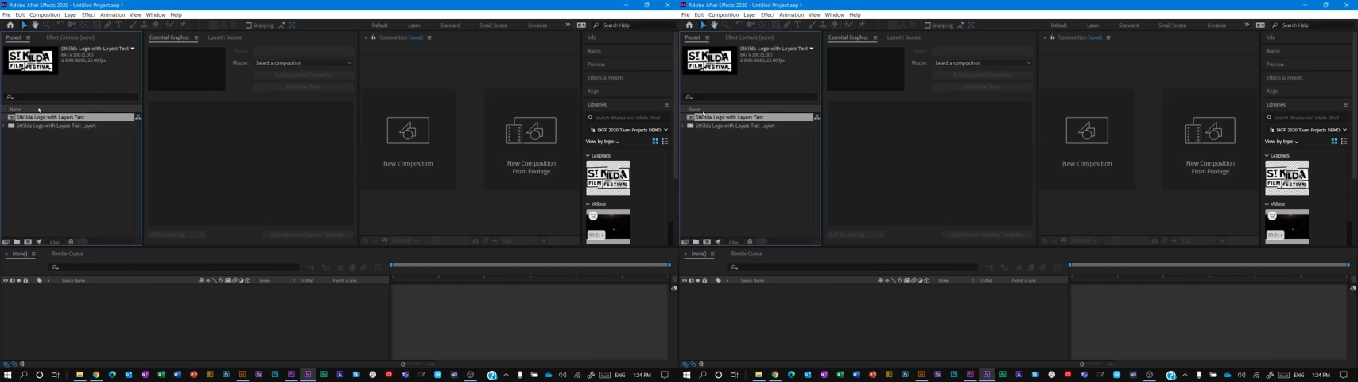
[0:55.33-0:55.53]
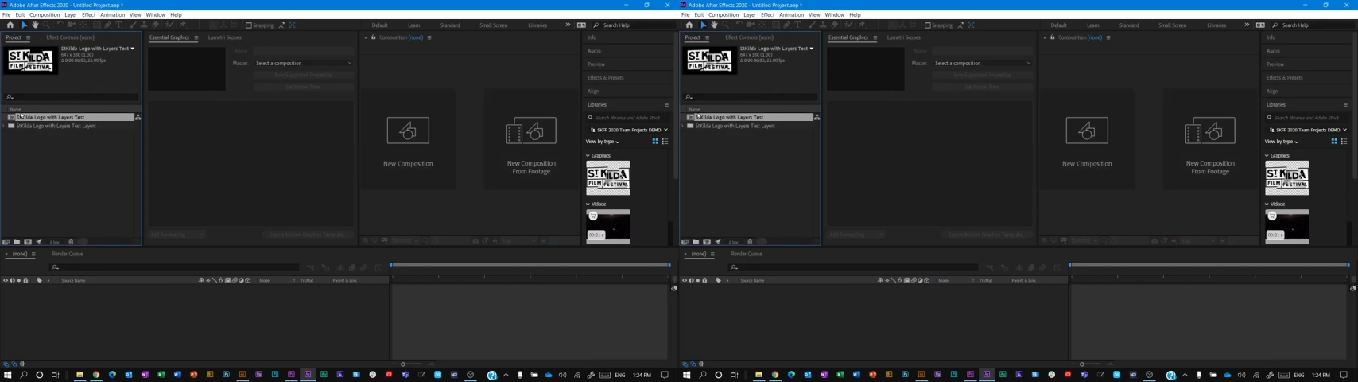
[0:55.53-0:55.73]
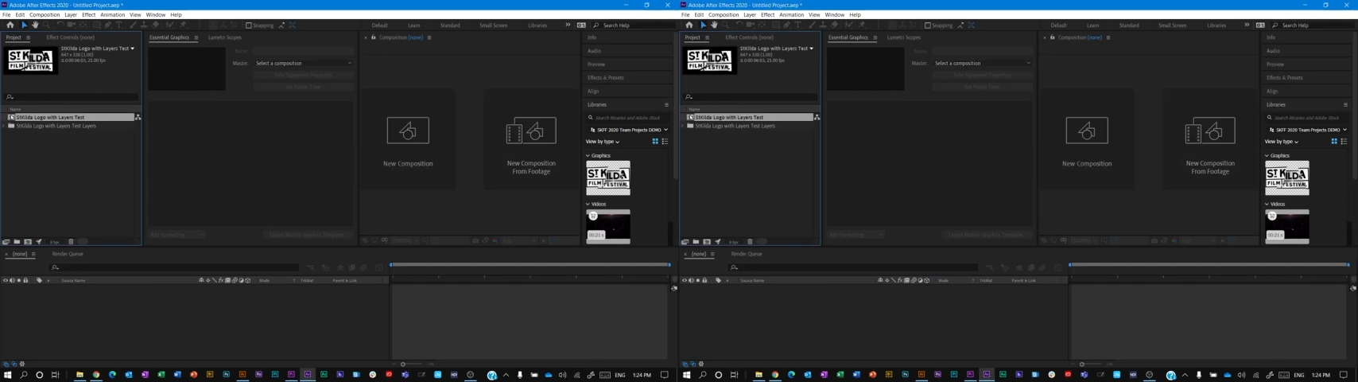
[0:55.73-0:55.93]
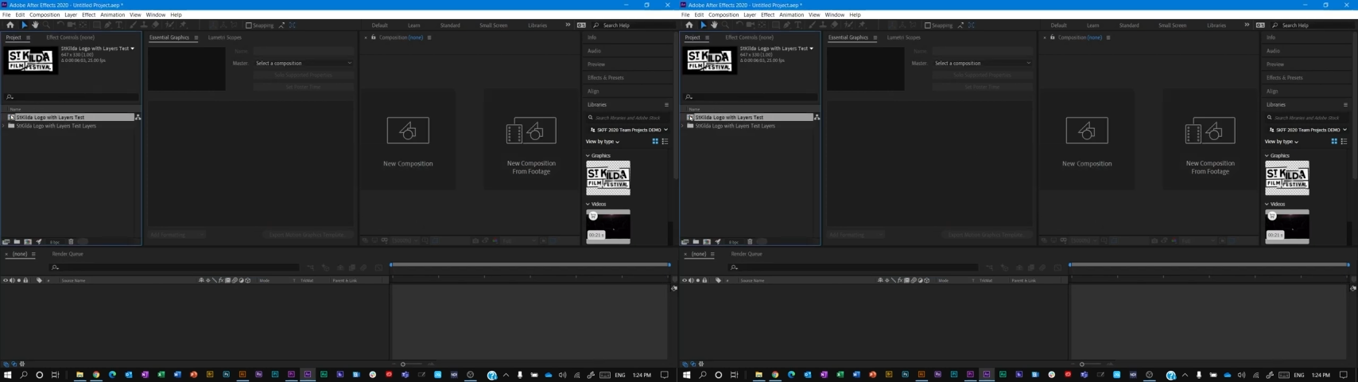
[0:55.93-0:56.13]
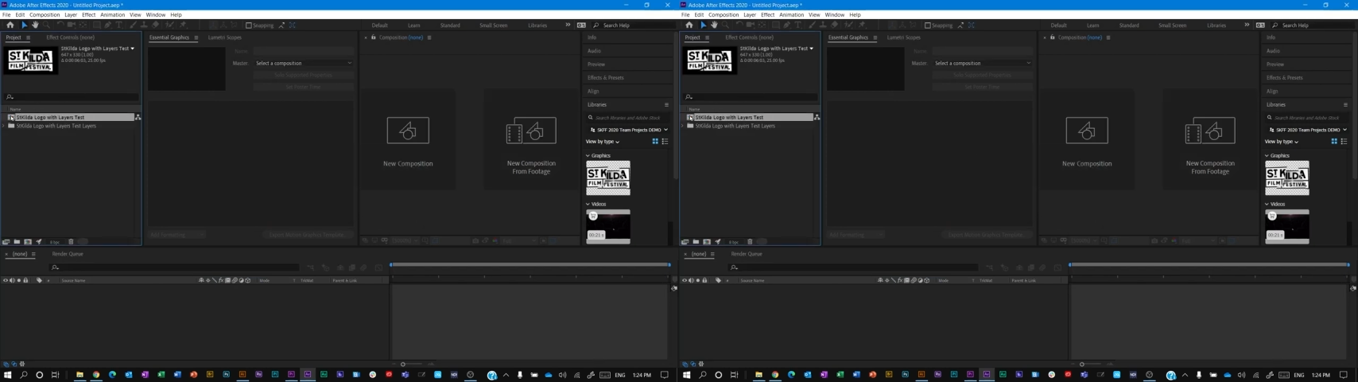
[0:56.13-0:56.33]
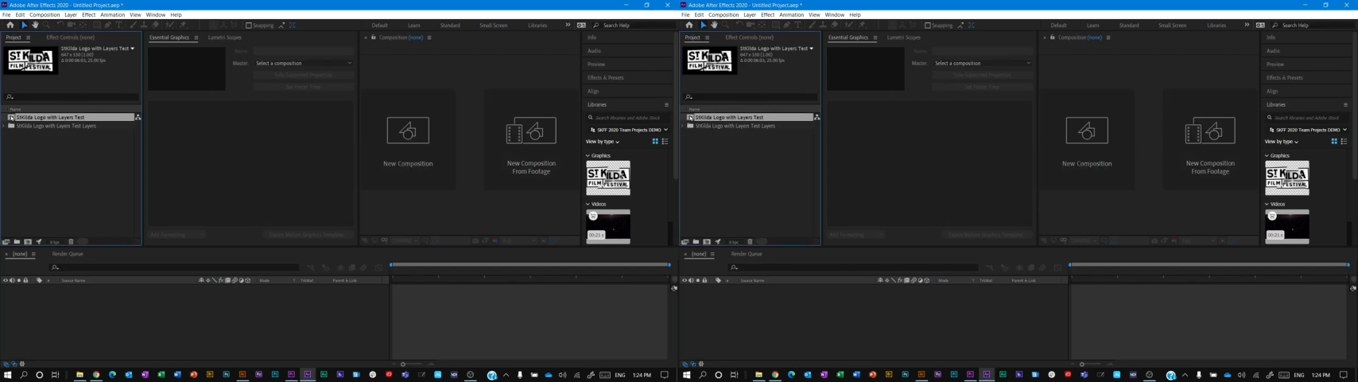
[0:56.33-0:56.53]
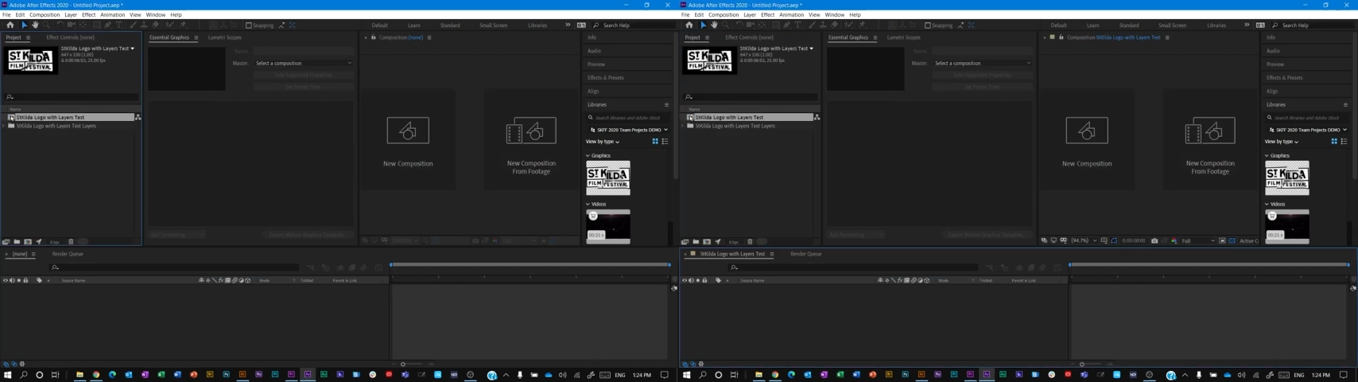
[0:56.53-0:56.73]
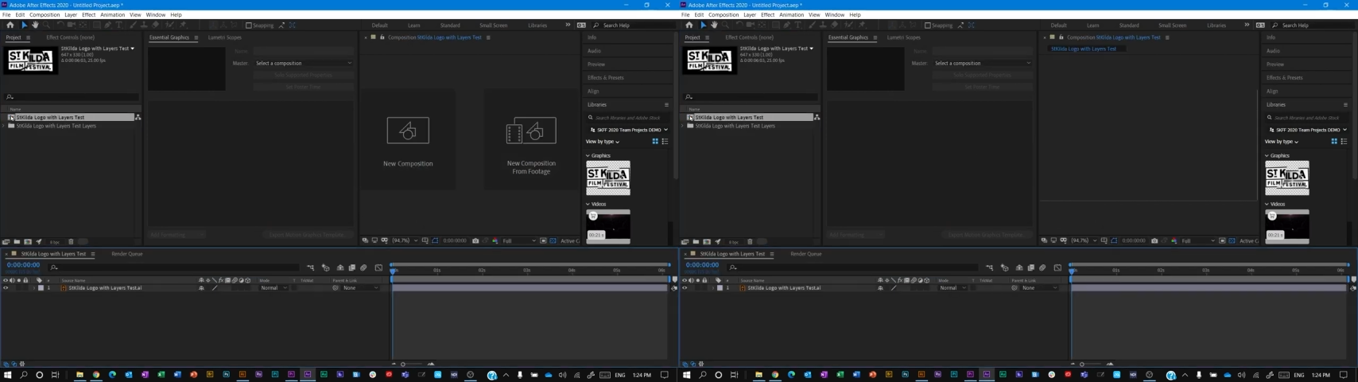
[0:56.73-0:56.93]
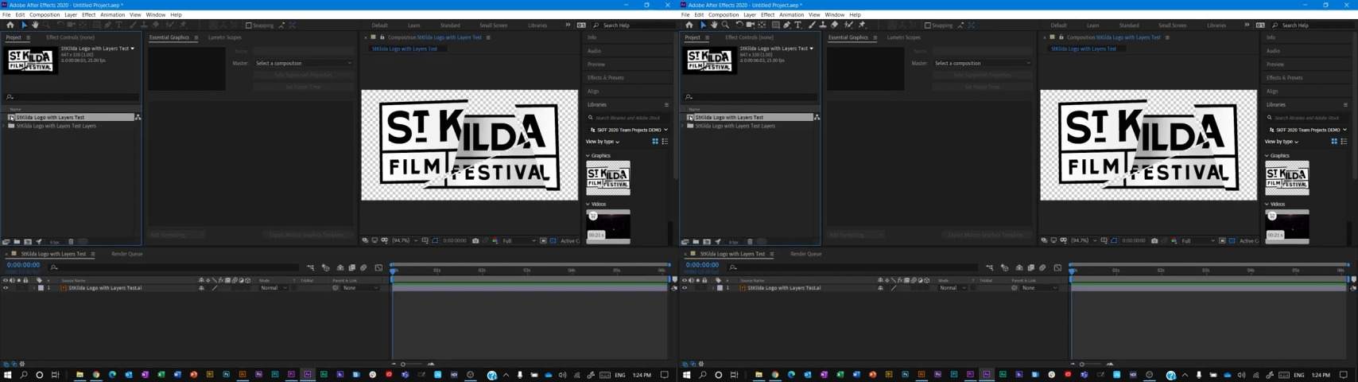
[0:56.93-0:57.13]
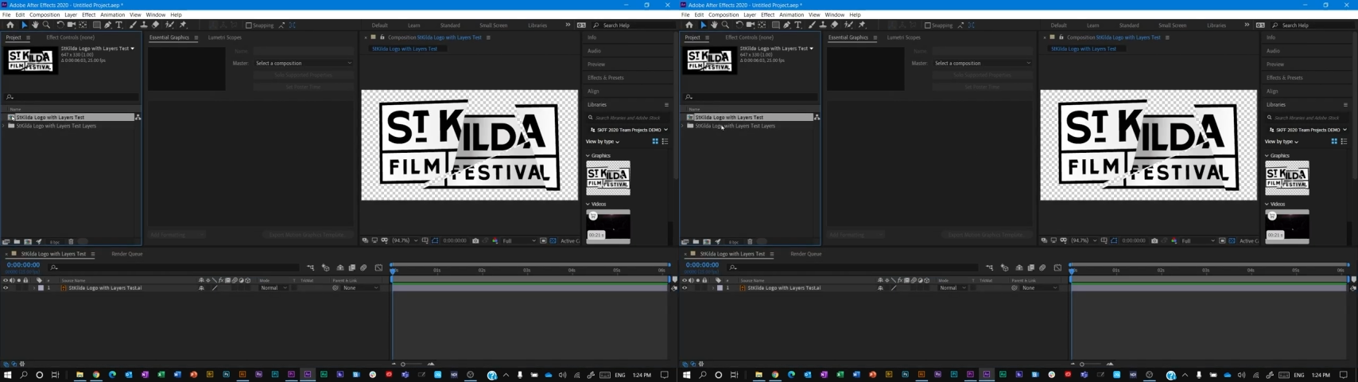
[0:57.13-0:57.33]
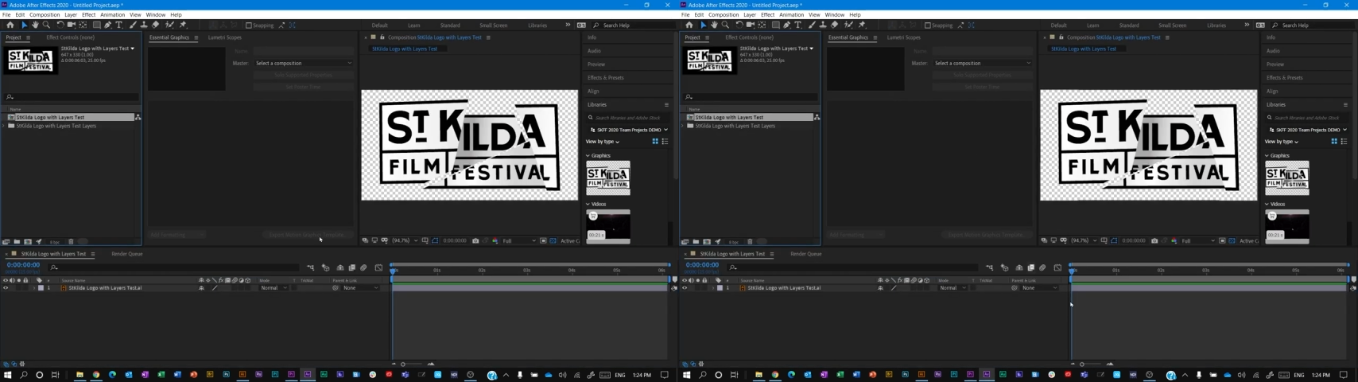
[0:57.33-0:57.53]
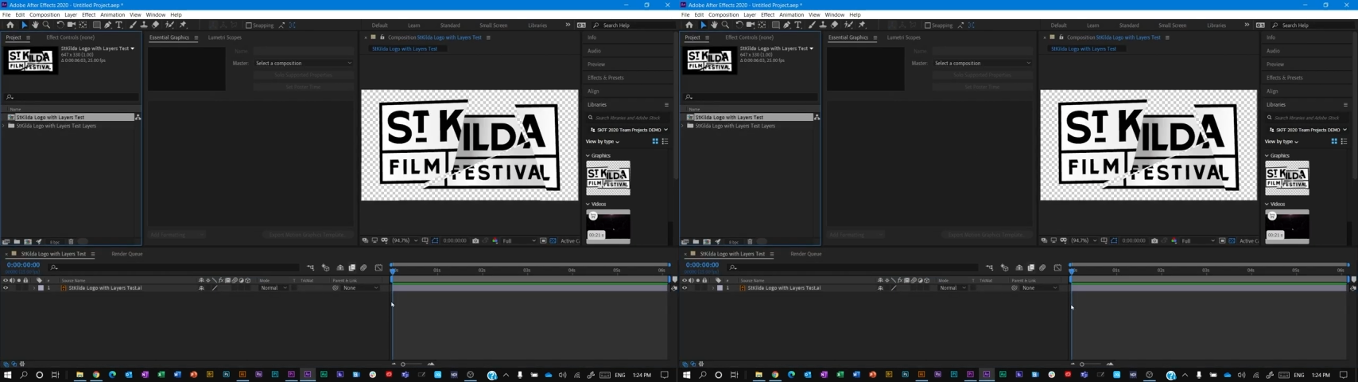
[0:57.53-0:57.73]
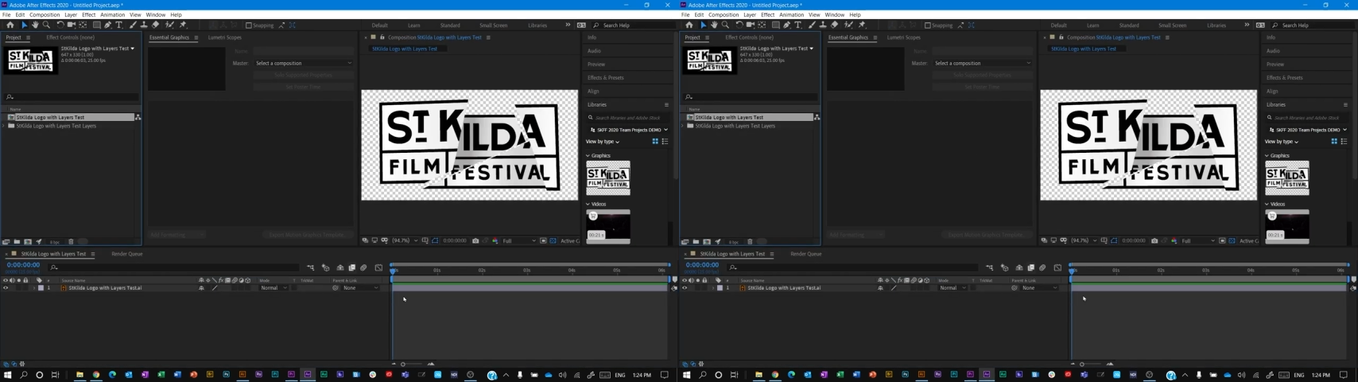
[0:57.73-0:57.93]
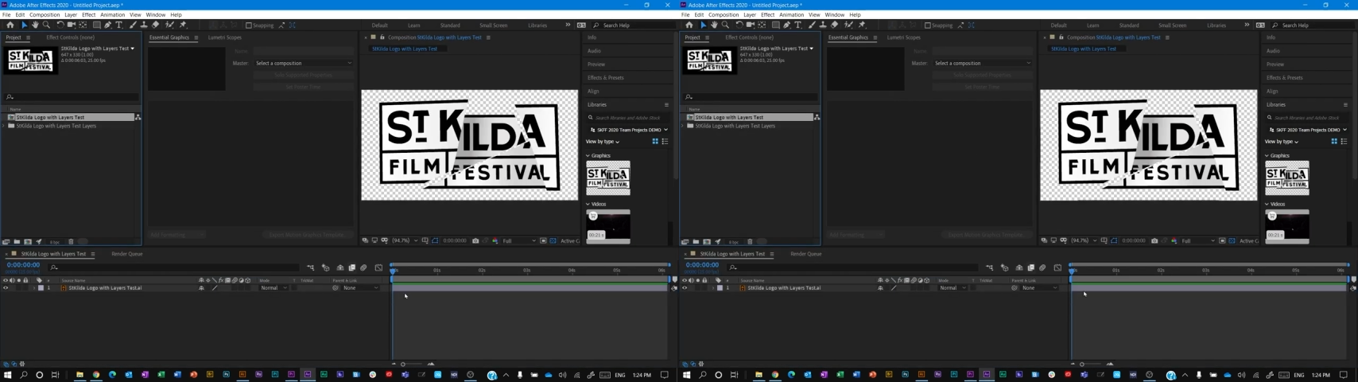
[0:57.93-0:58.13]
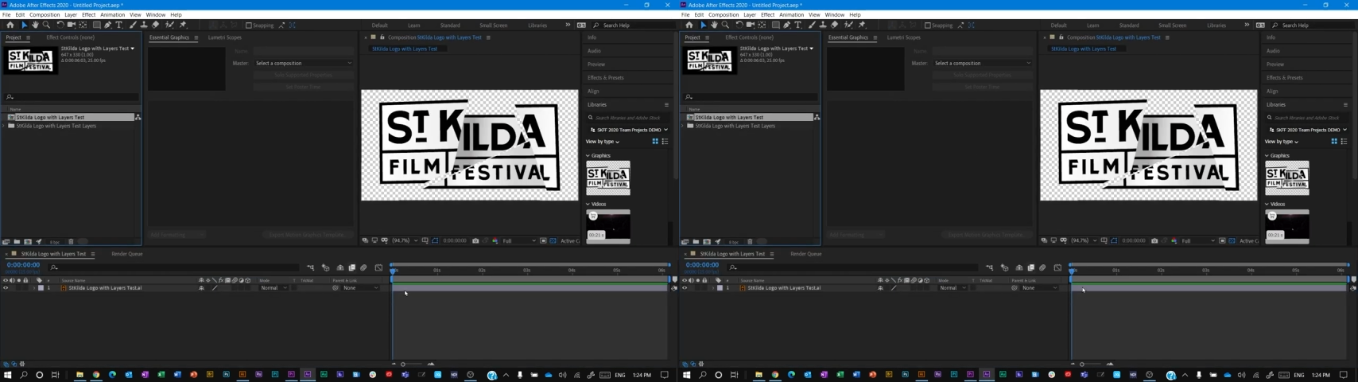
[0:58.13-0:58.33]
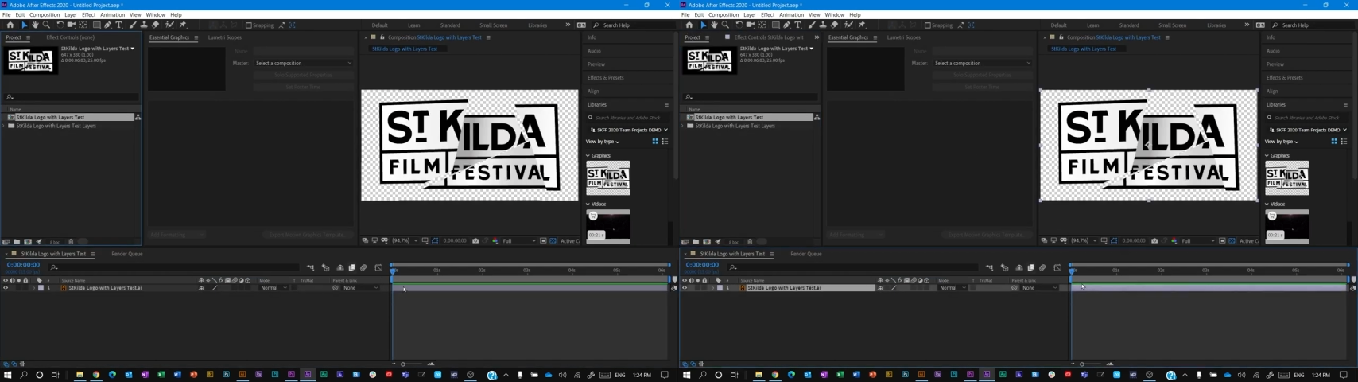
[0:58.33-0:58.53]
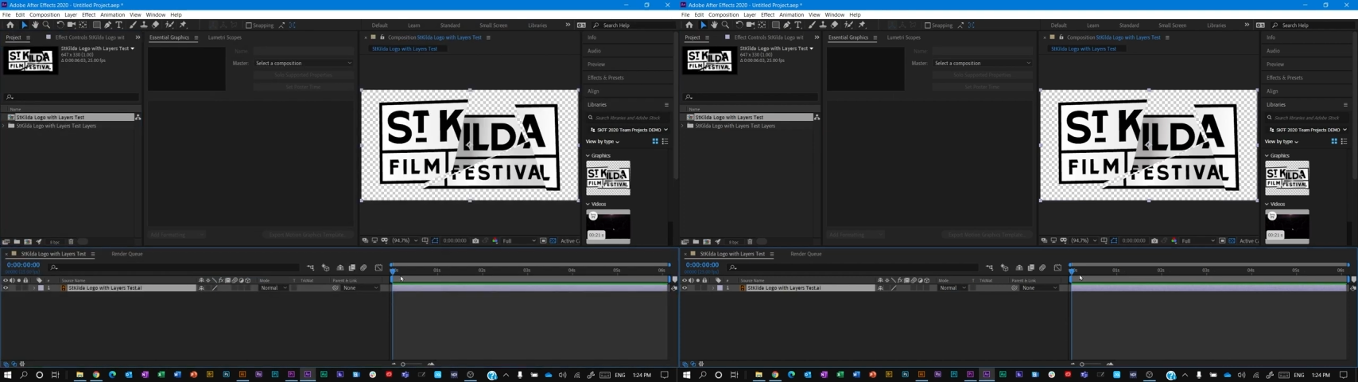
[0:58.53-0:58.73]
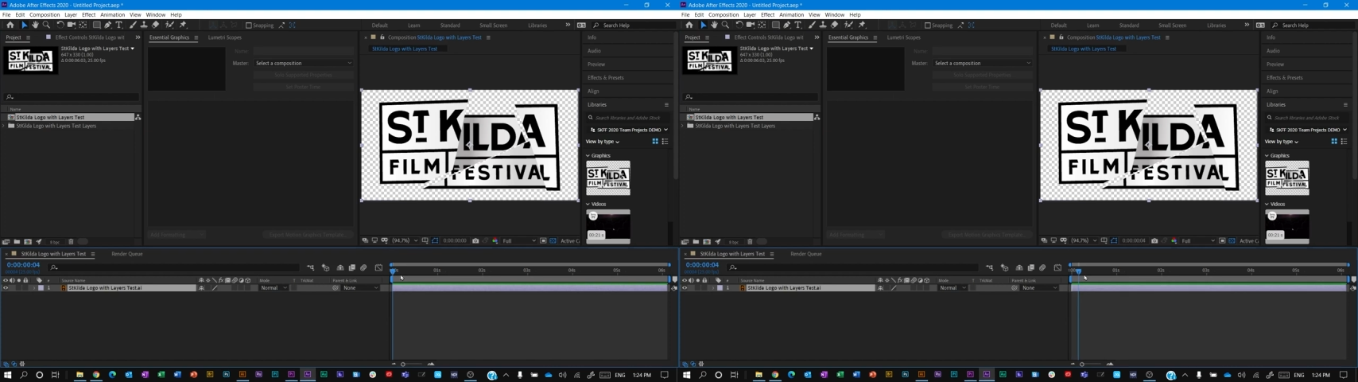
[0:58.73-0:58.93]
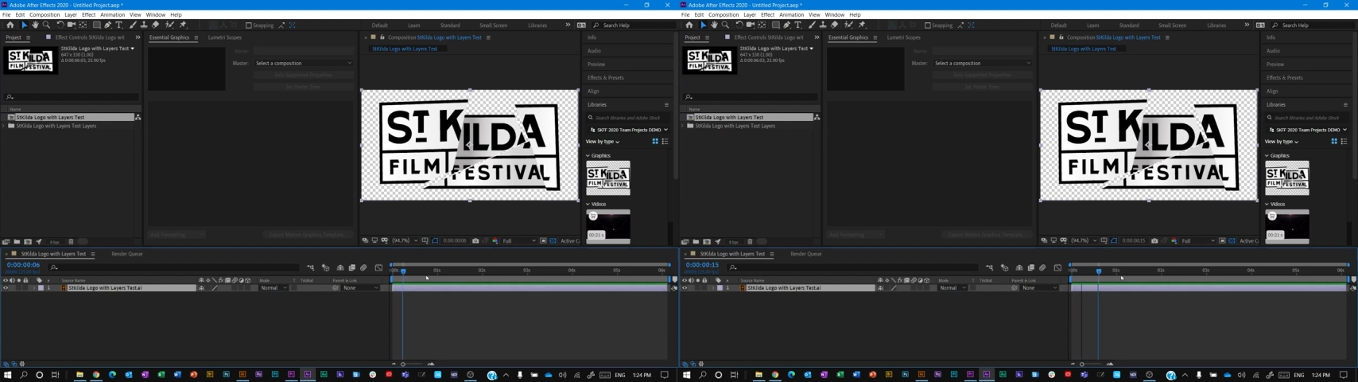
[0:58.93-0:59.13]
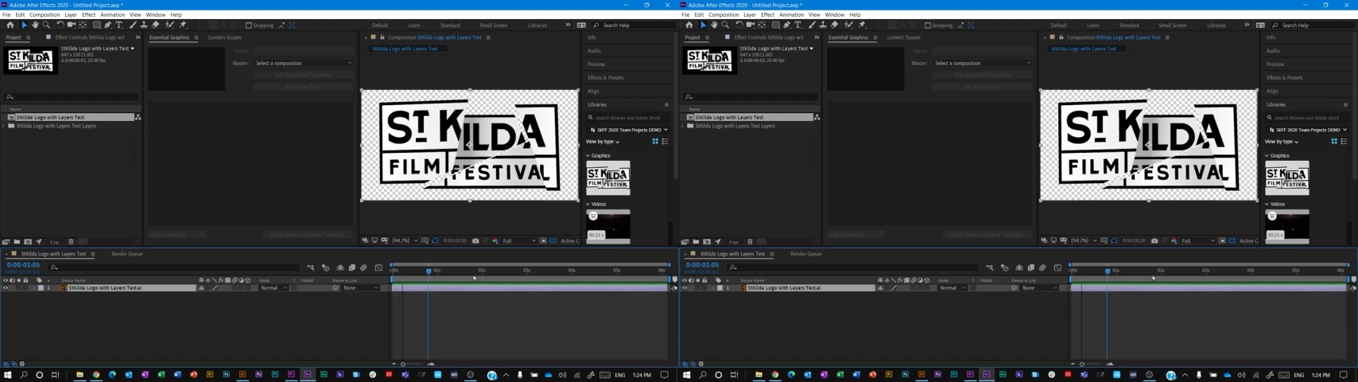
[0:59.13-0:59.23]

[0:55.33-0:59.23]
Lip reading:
No face is visible, so there are no lips to read.